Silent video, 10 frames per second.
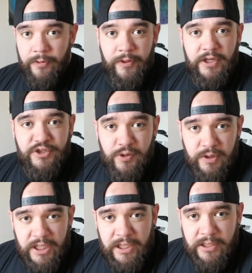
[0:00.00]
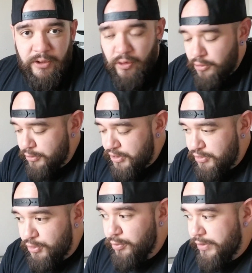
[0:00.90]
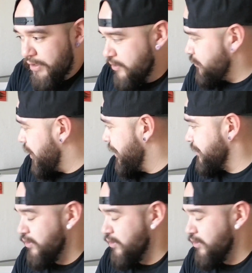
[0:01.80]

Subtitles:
Things you need in order to do this, right?